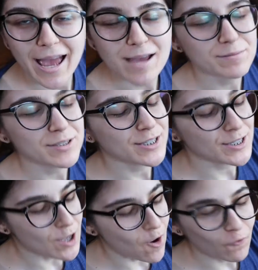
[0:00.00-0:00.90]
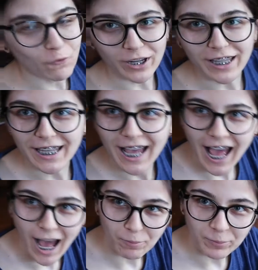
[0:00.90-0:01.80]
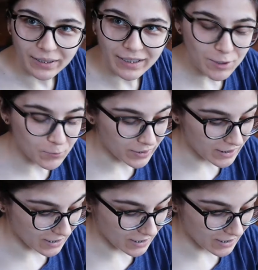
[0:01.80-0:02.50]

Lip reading: am so freaking happy with